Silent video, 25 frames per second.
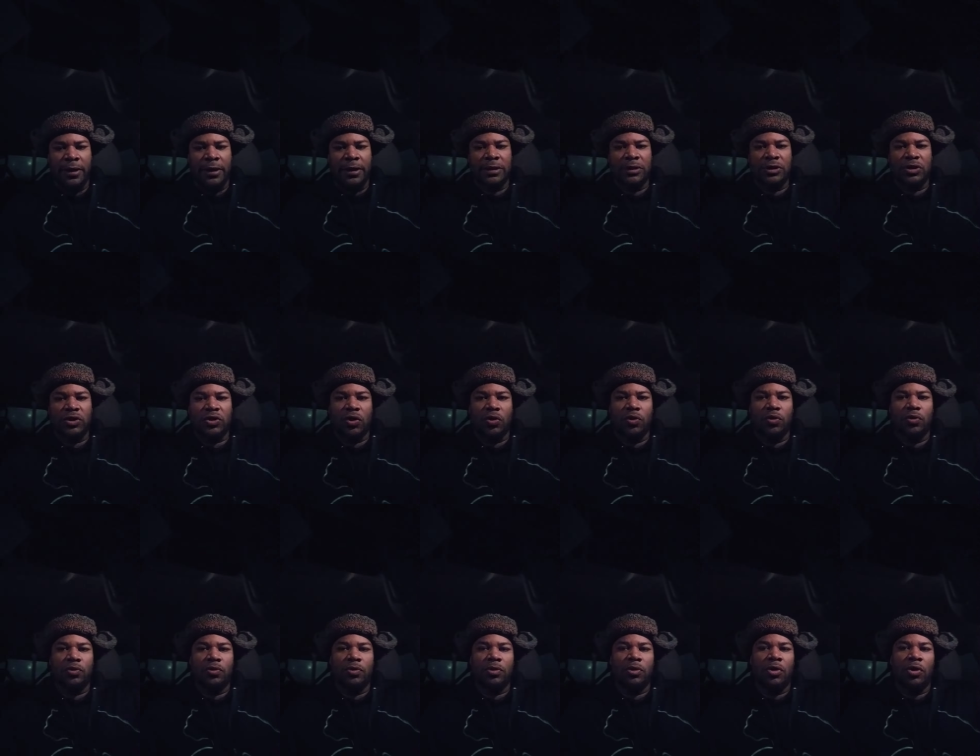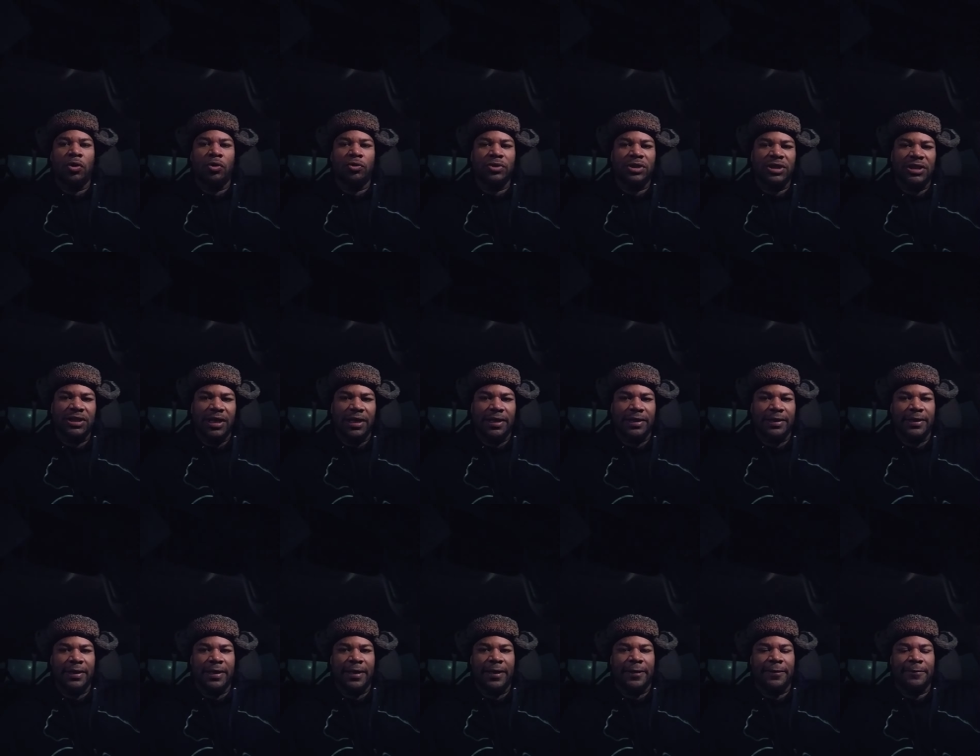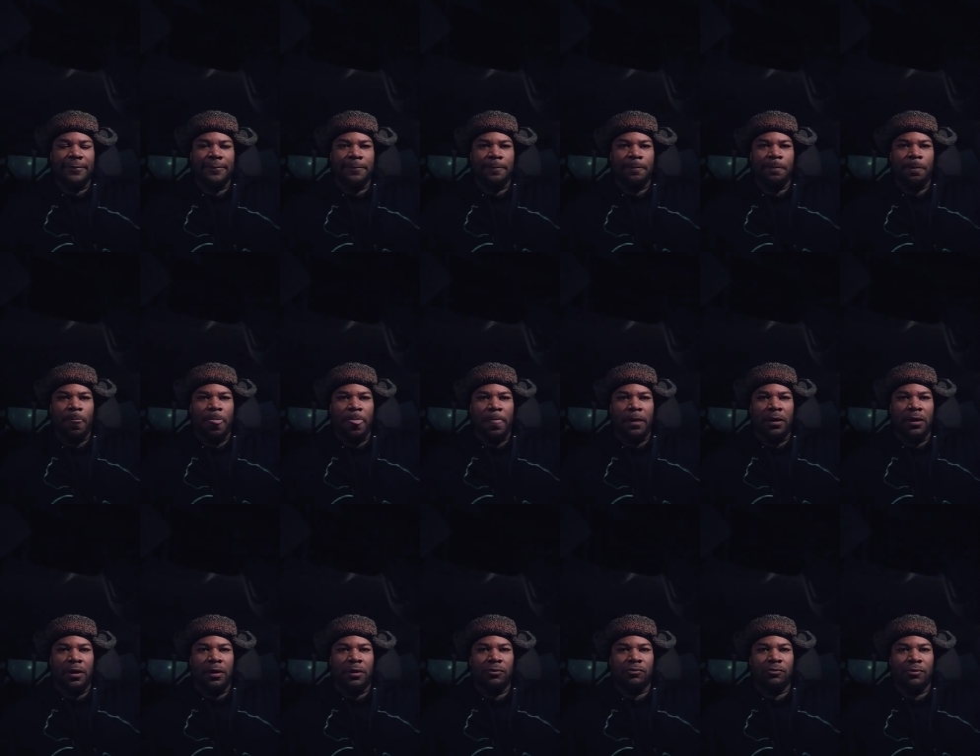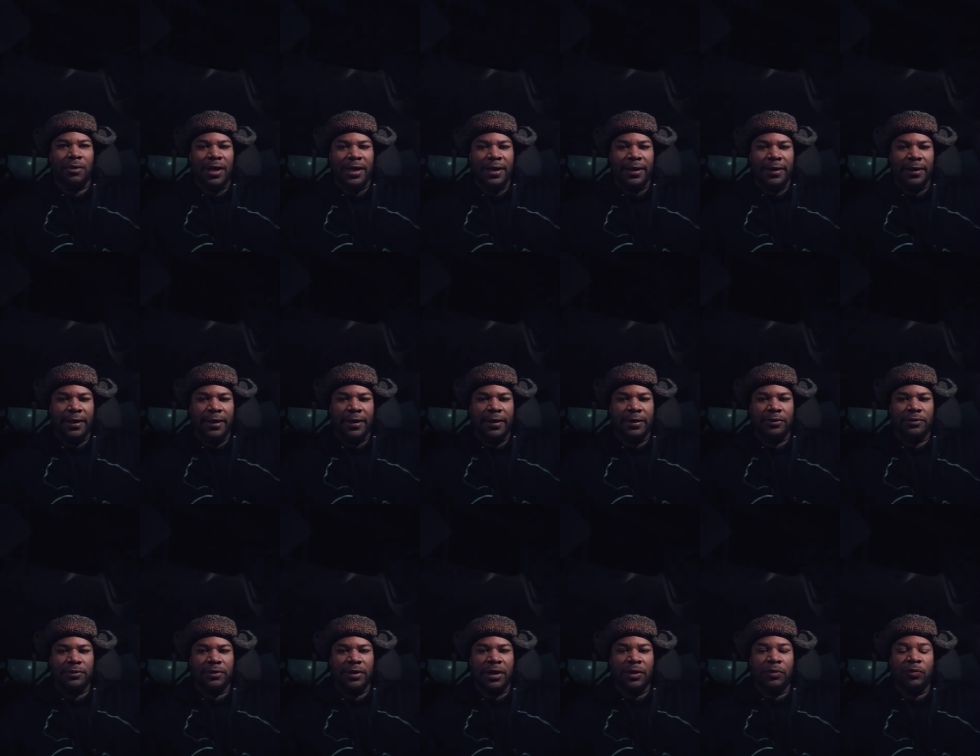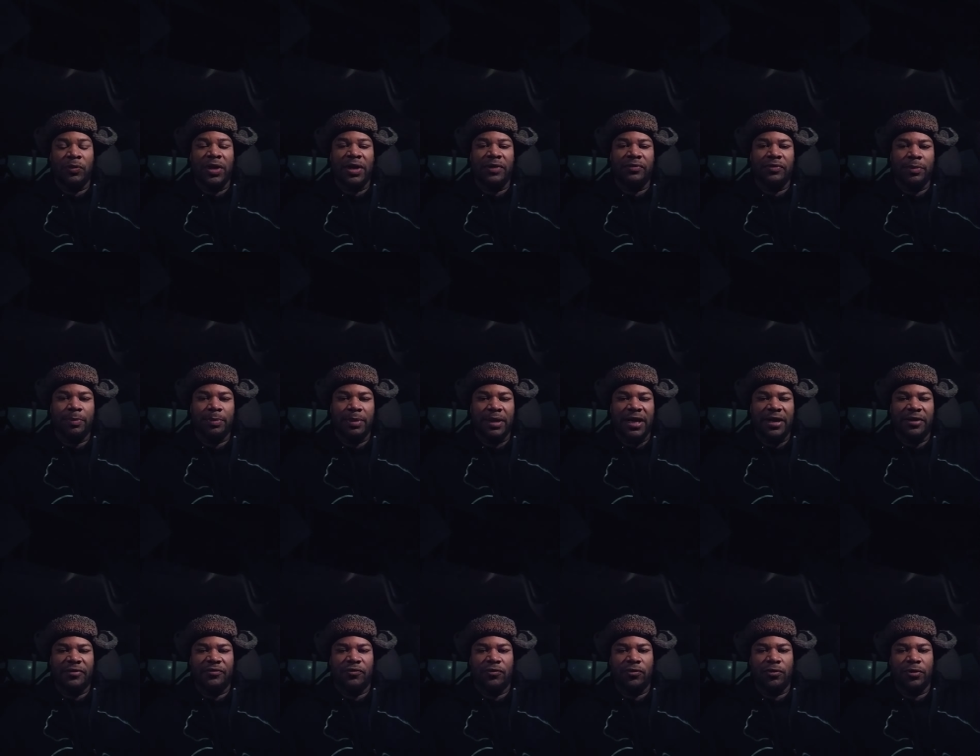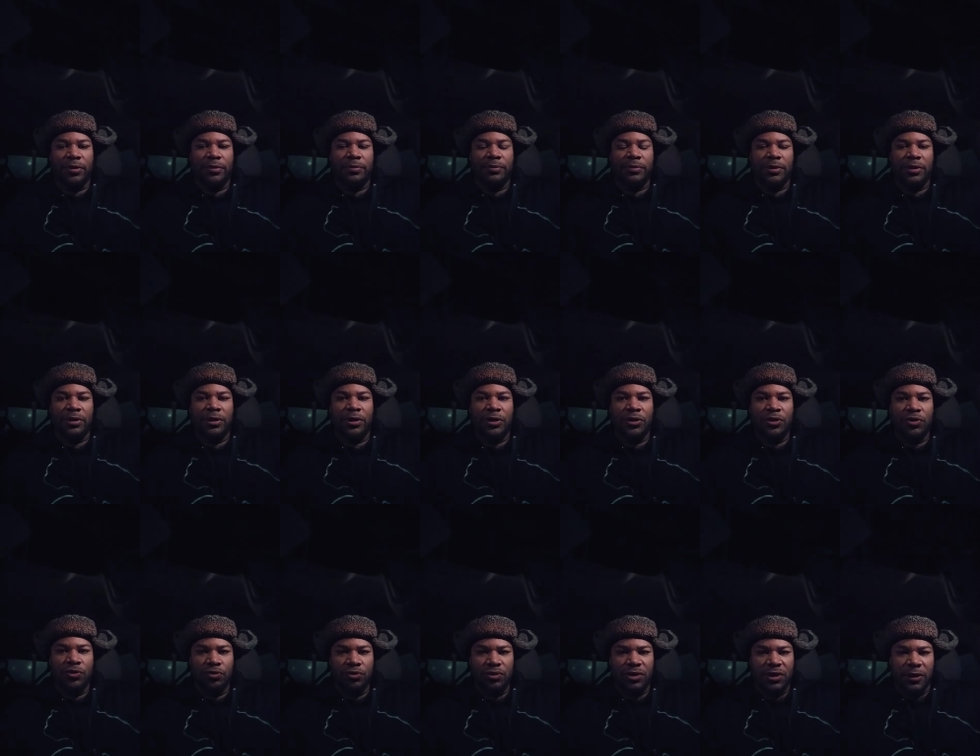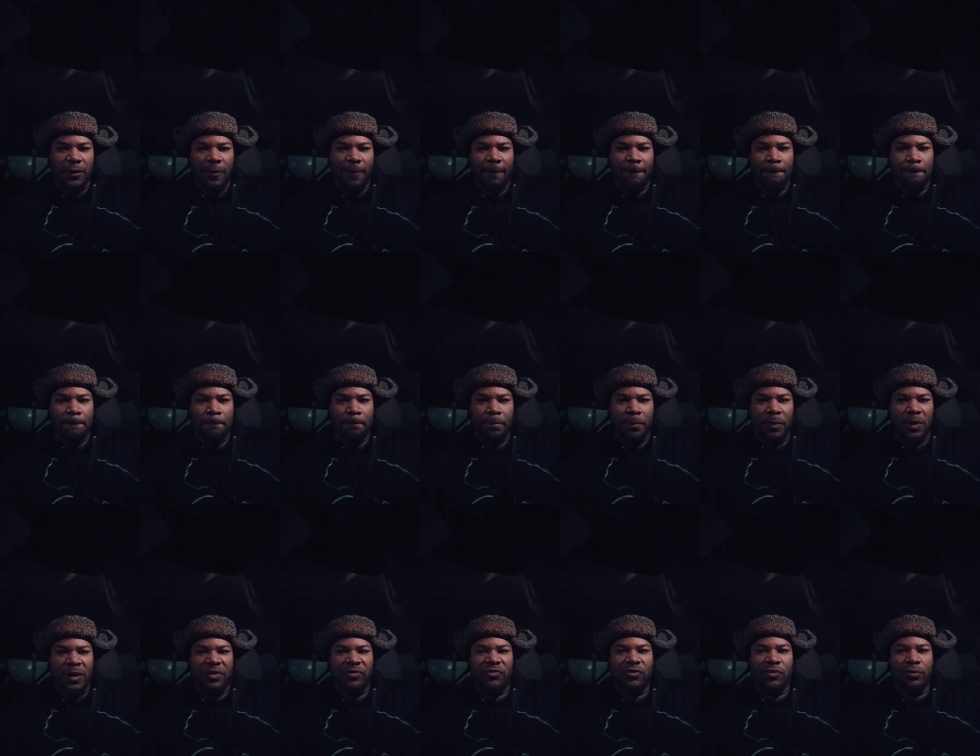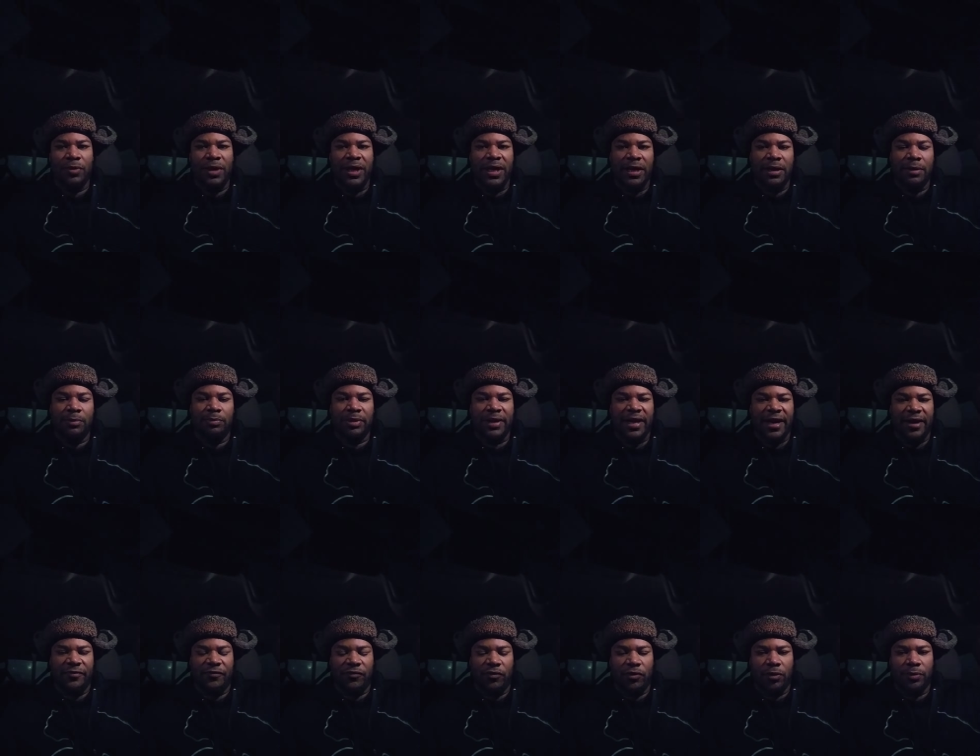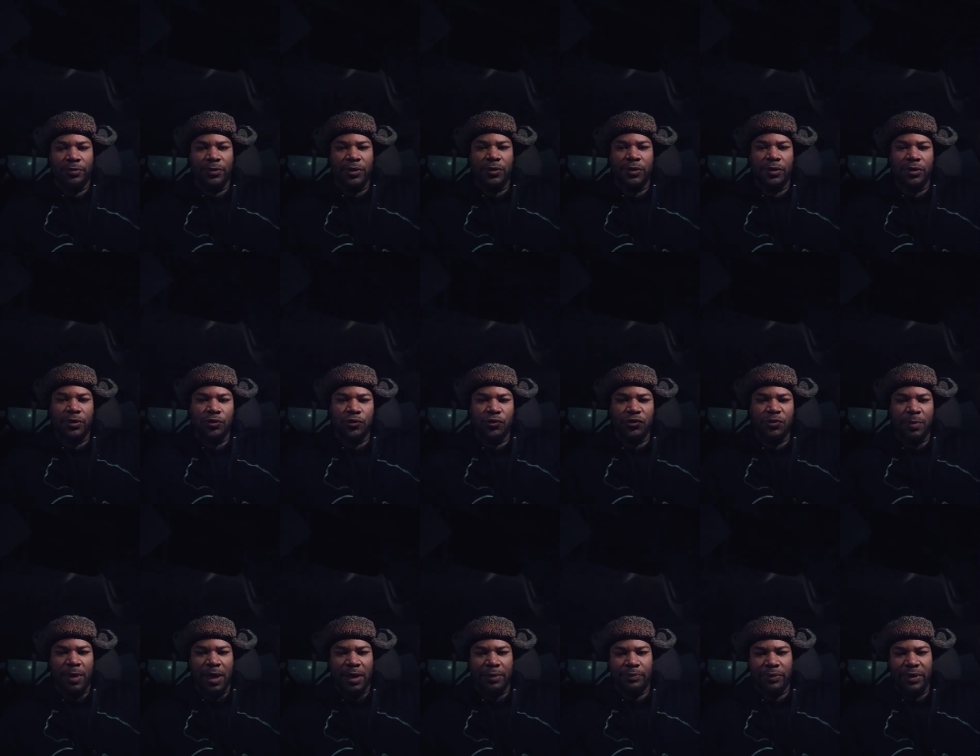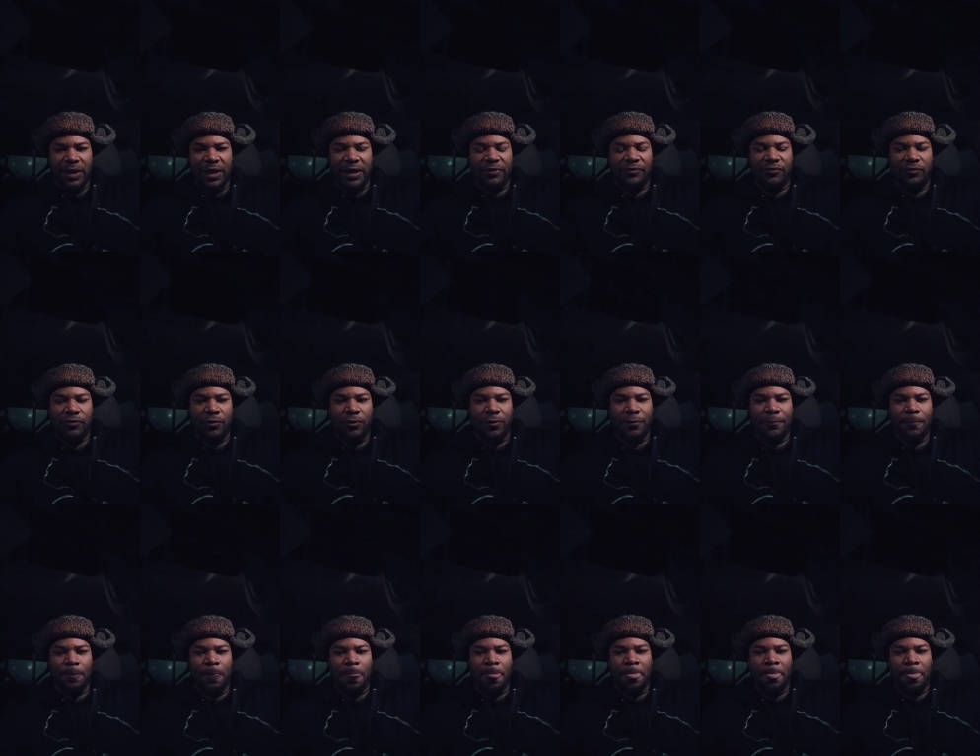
And so go check that um, right now in whatever platform you're using. If you need a platform, you can use my platform.